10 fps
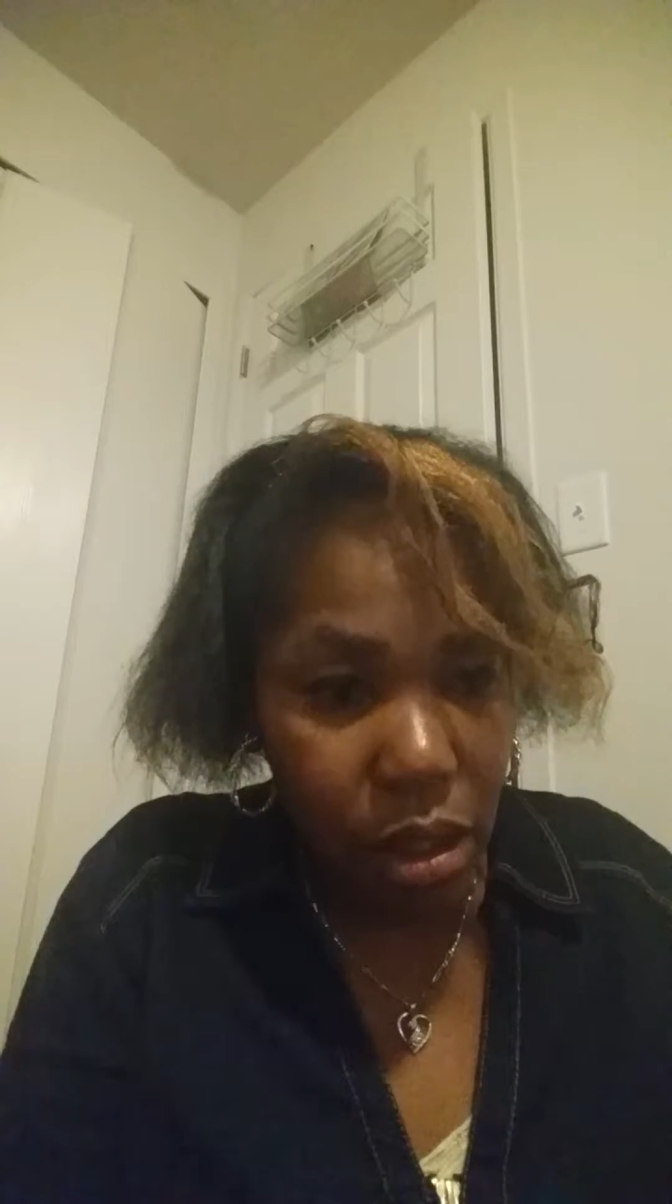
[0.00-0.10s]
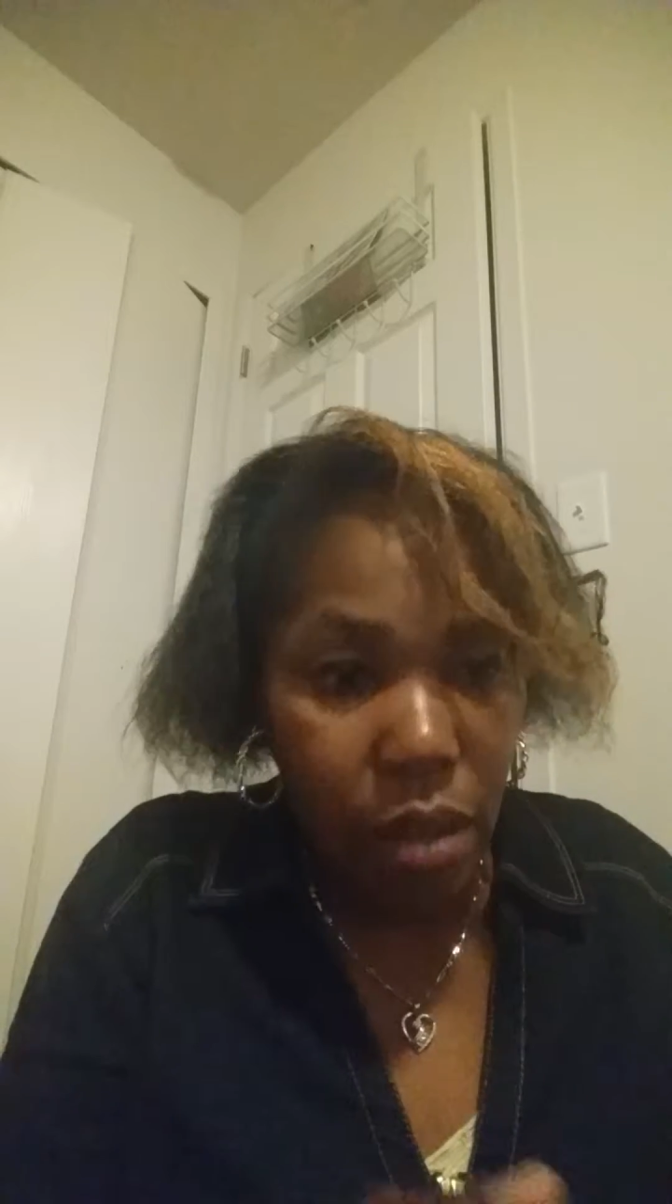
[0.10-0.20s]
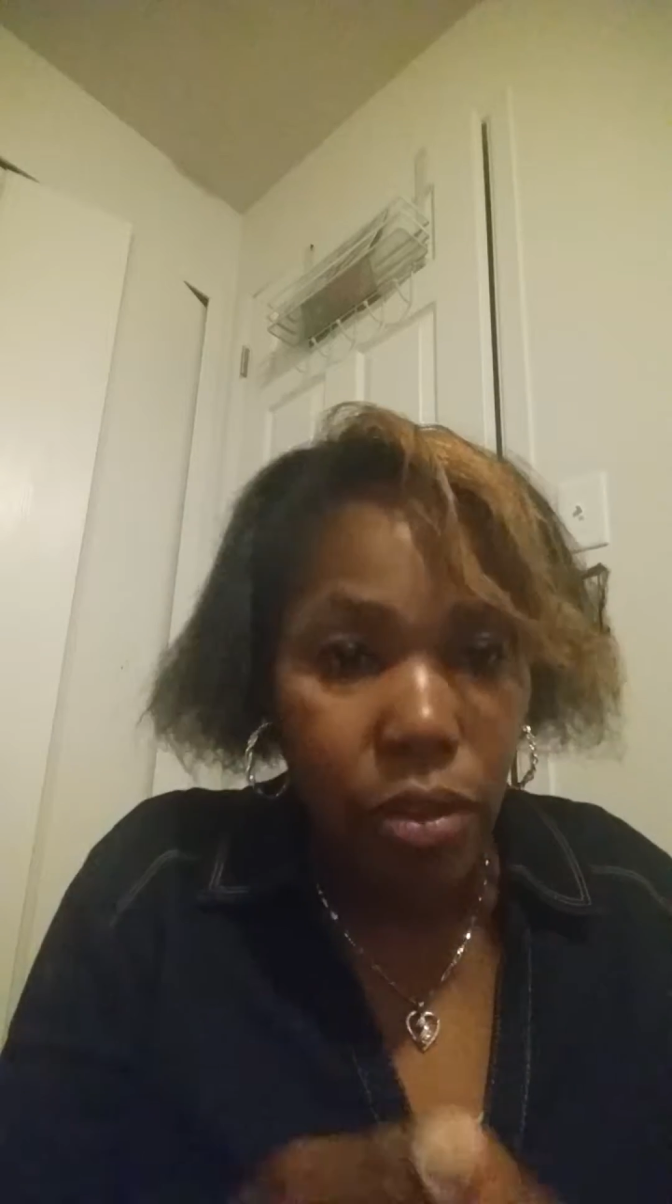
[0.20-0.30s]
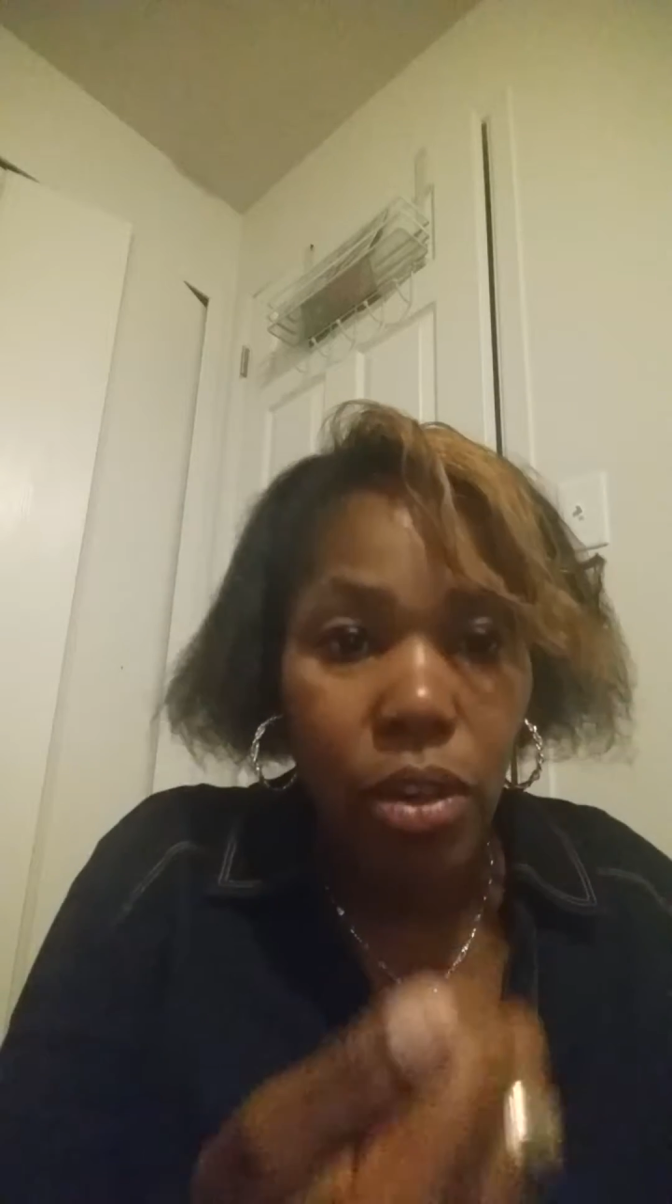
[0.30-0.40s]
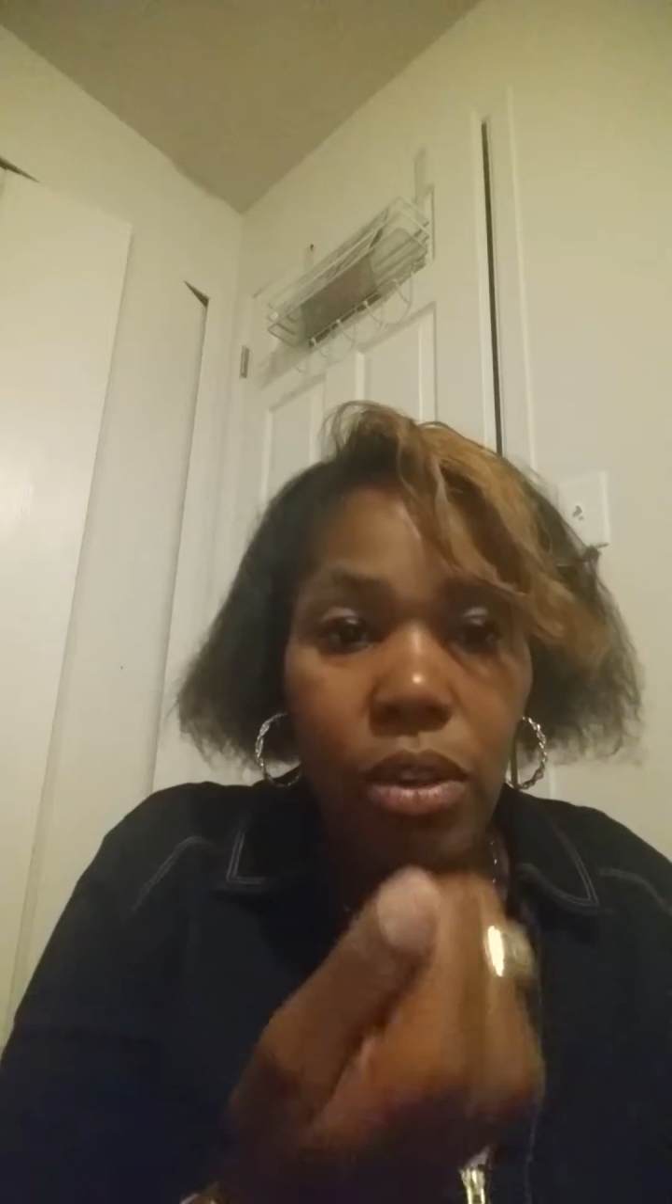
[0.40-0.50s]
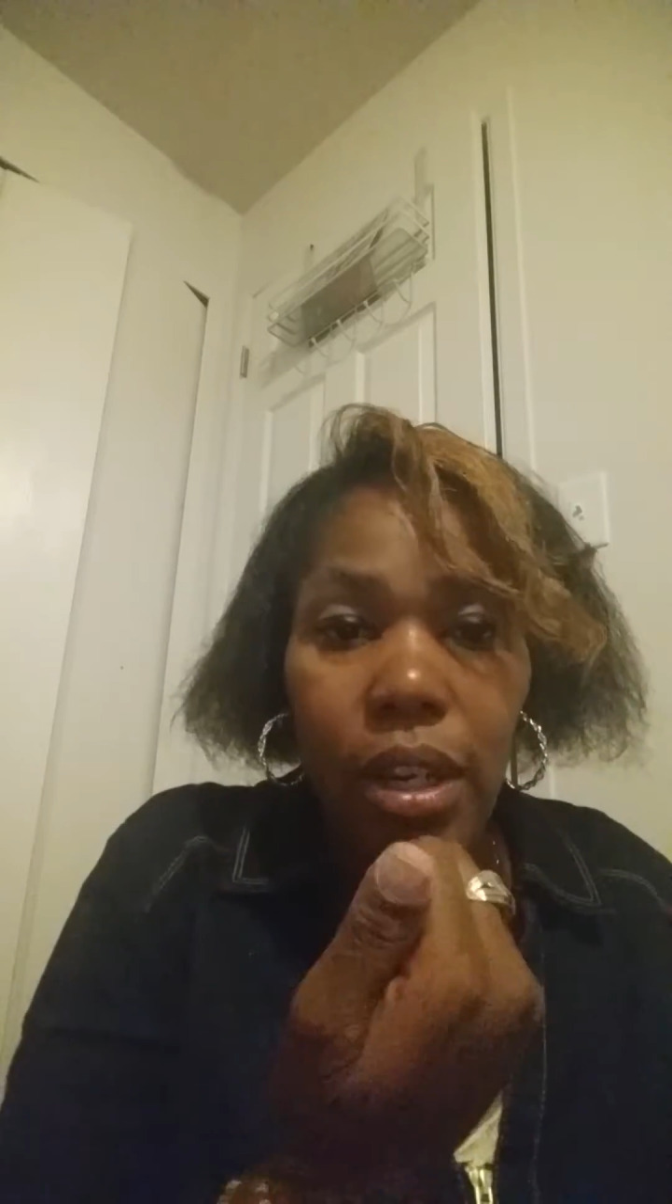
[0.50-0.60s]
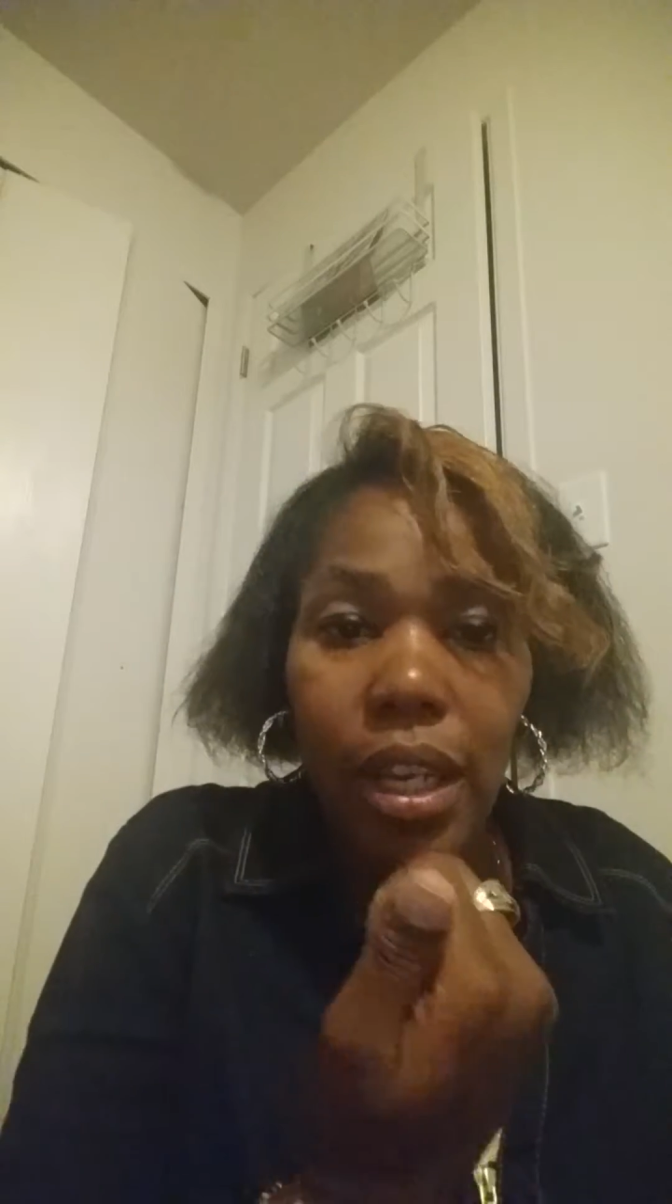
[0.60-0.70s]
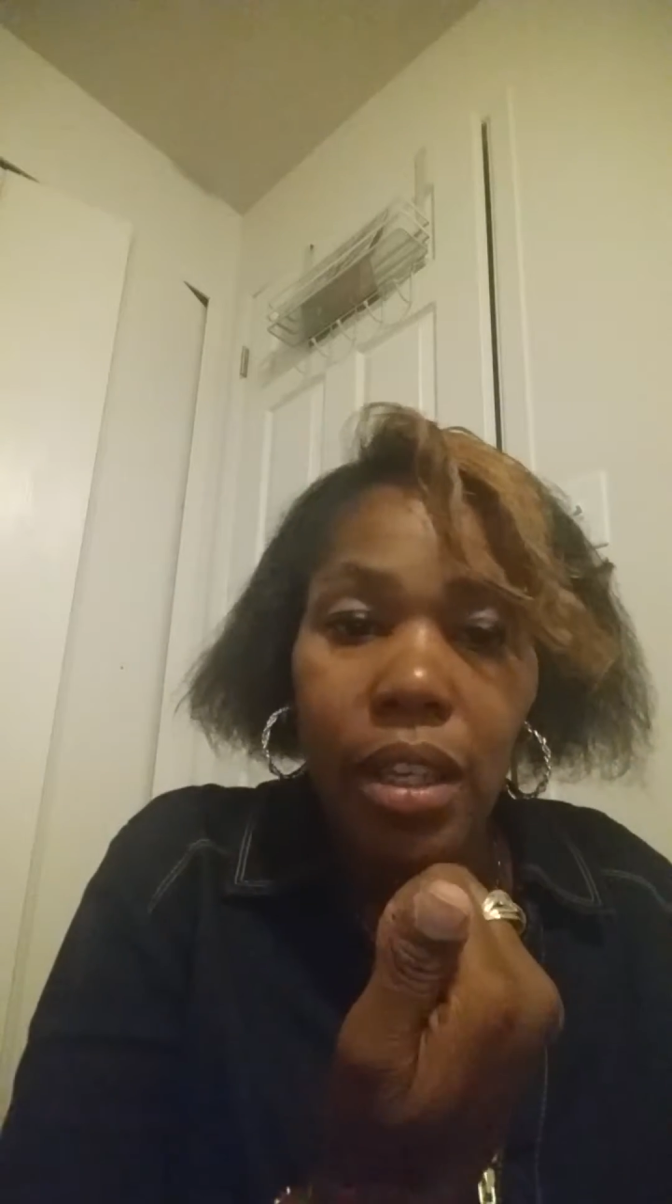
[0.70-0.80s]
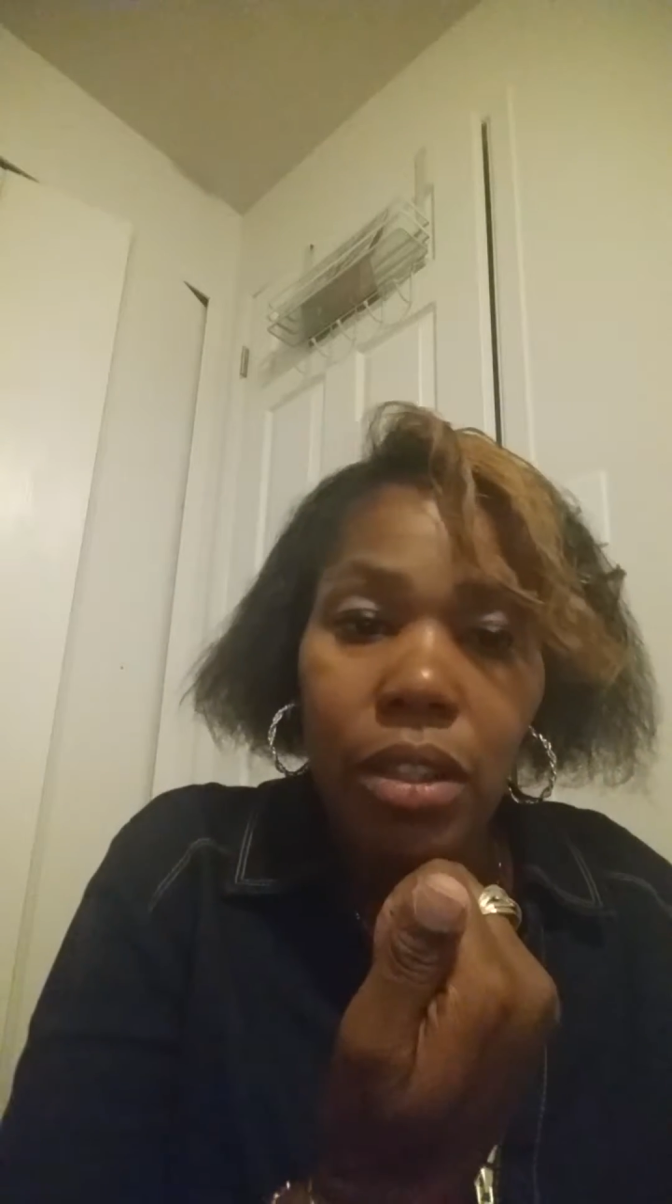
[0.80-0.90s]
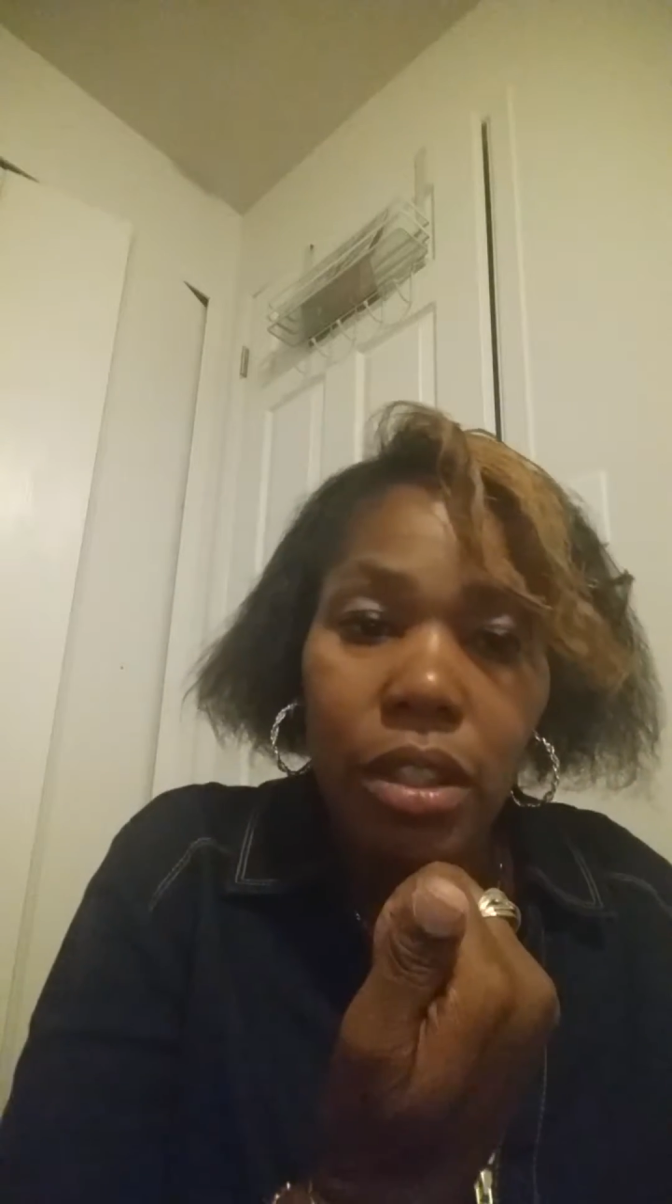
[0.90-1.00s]
if your
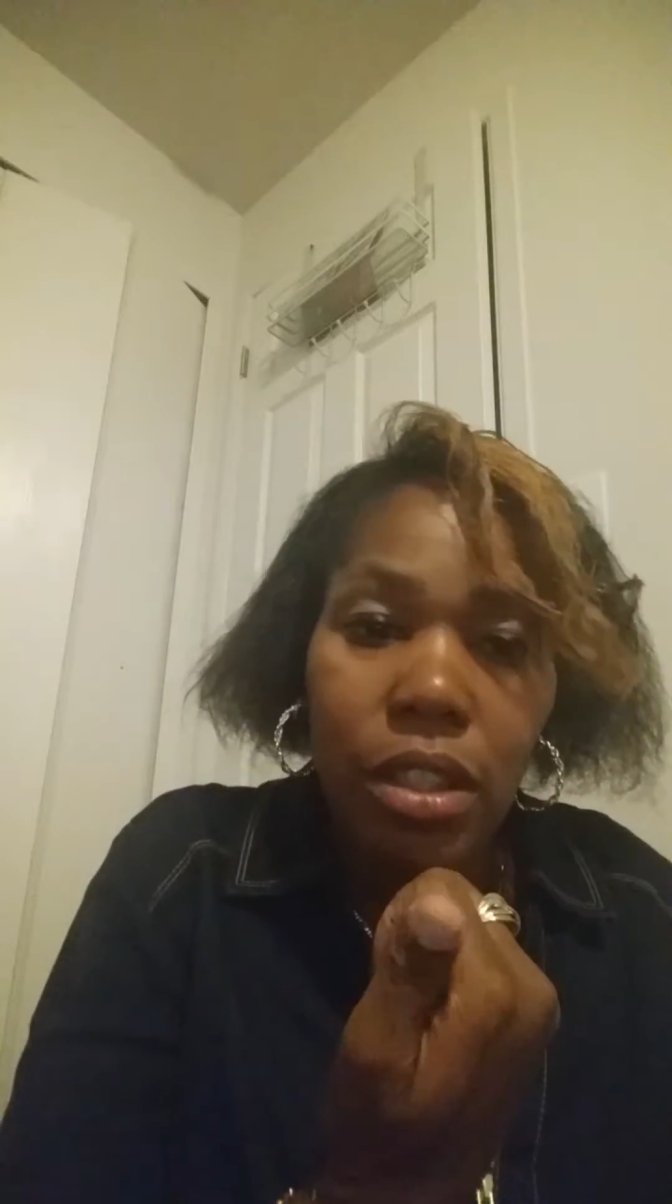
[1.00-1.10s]
nail